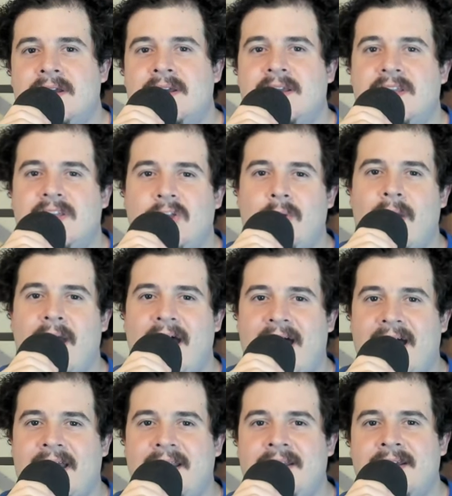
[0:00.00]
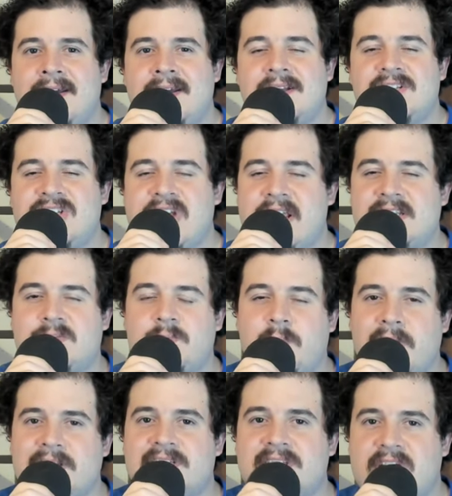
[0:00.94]
You had Chase
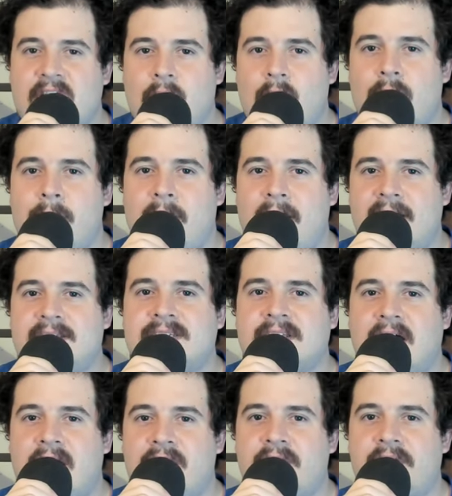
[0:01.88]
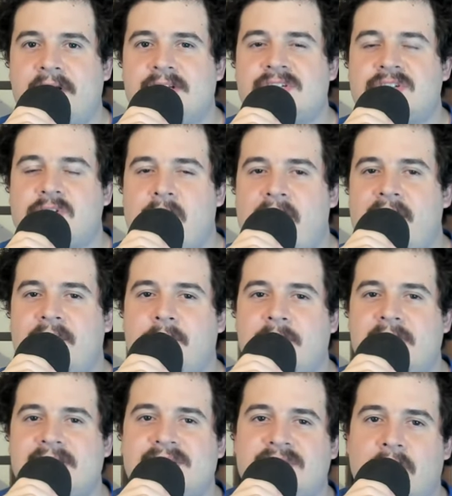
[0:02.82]
Briscoe, amongst others, try to
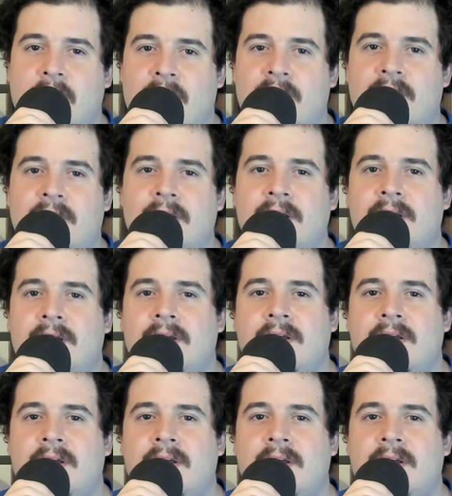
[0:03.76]
restart